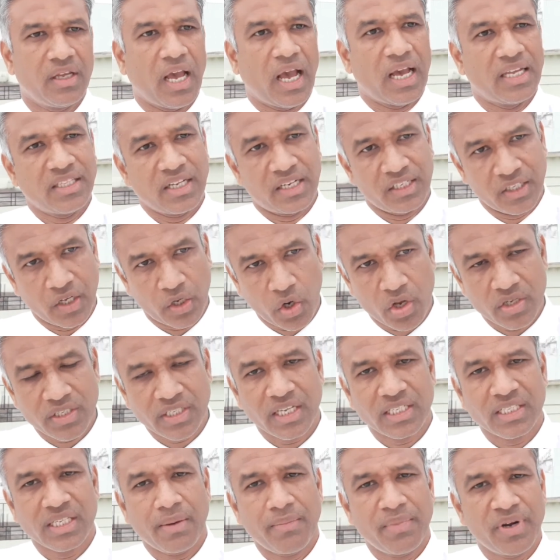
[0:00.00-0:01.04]
either in the
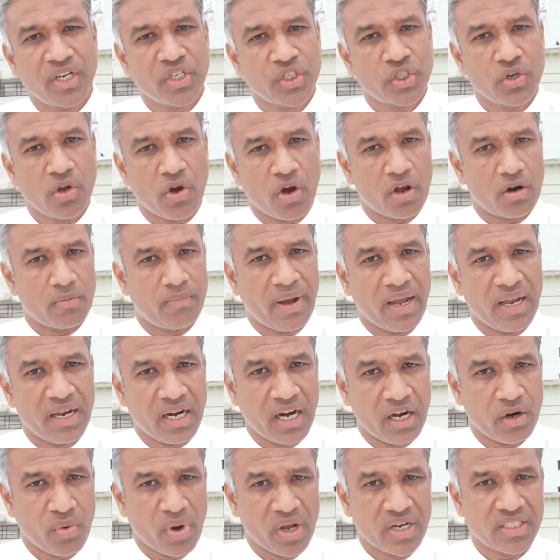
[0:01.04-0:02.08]
cross-examination or by
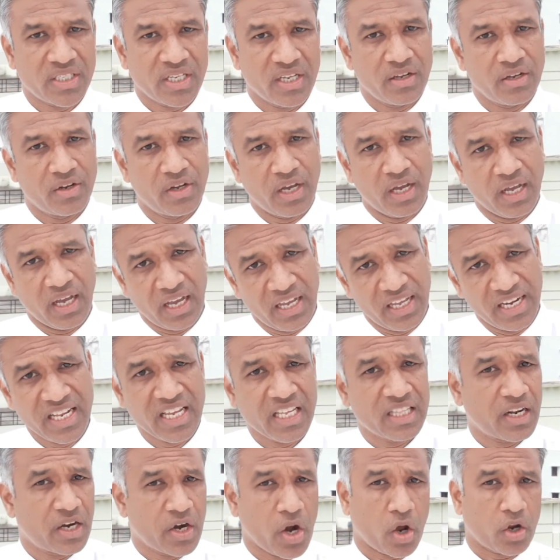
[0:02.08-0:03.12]
advancing
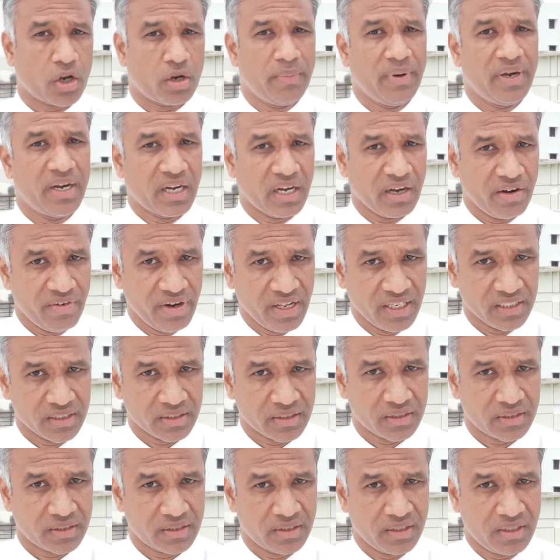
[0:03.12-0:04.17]
any other documentary
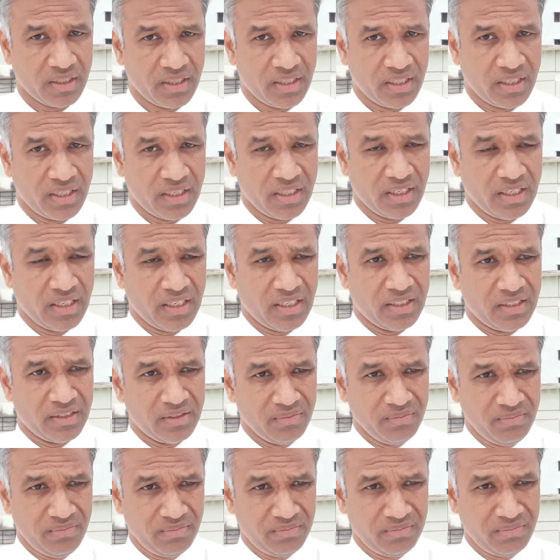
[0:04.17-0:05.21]
evidence,
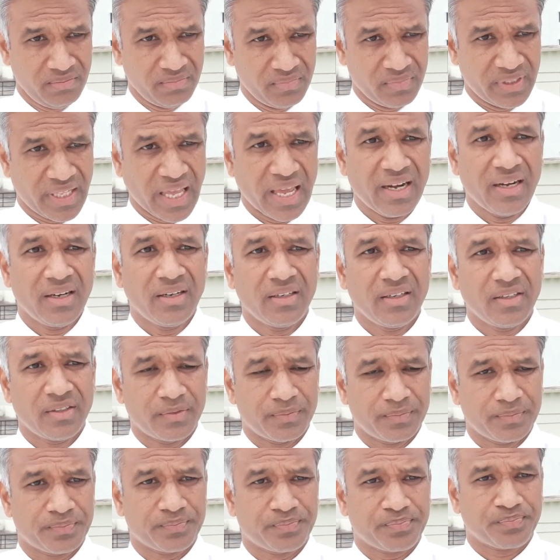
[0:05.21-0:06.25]
then
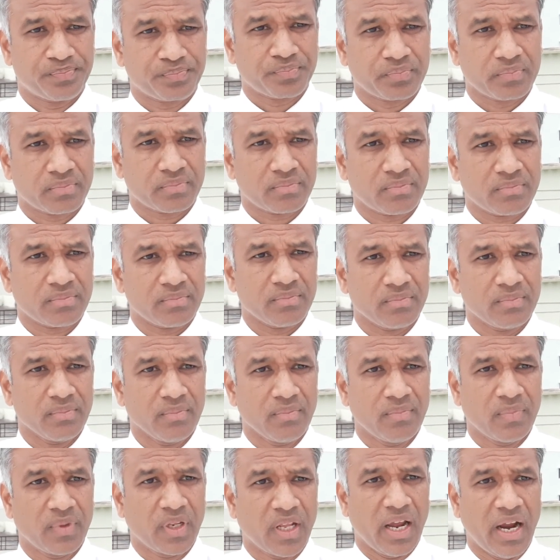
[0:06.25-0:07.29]

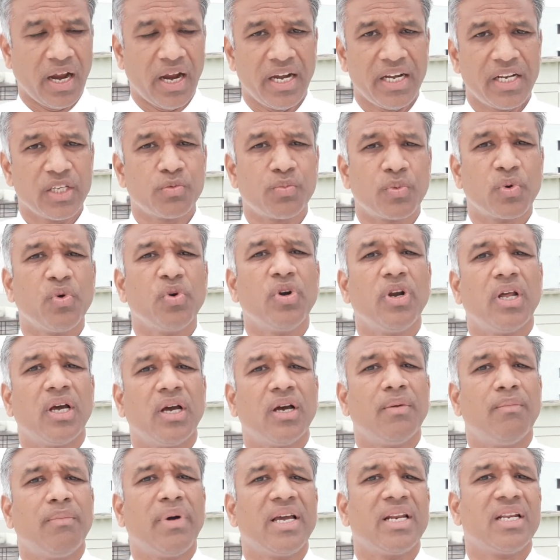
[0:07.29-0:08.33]
it is proved
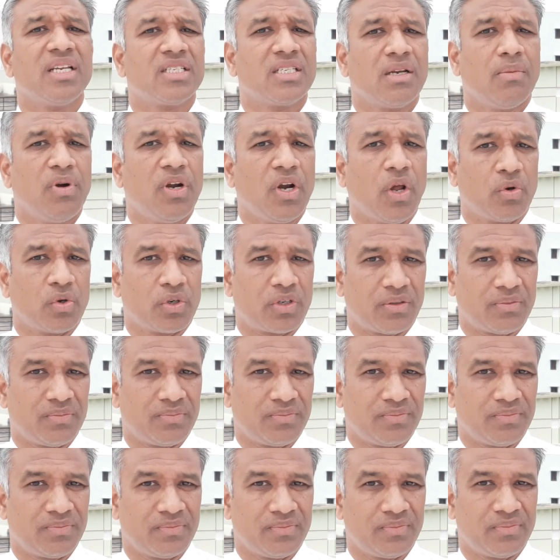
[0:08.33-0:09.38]
by reasonable doubt,
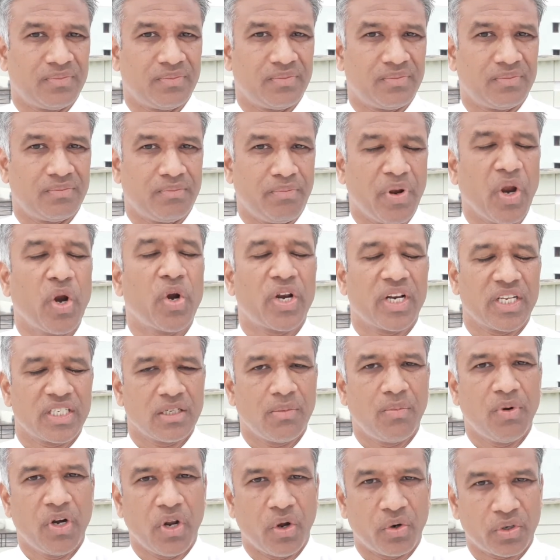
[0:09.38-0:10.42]
beyond
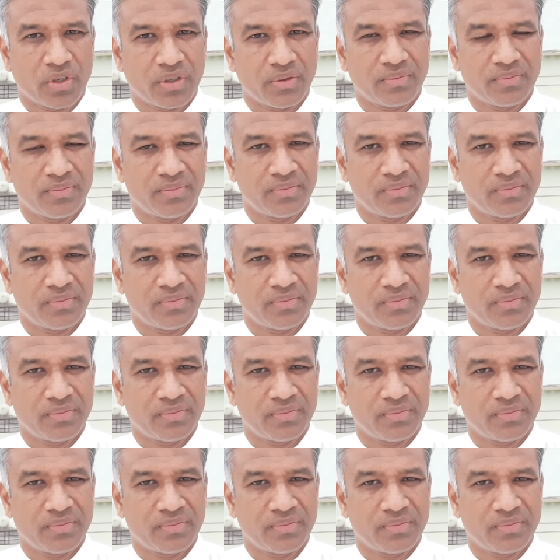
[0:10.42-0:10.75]
reasonable doubt.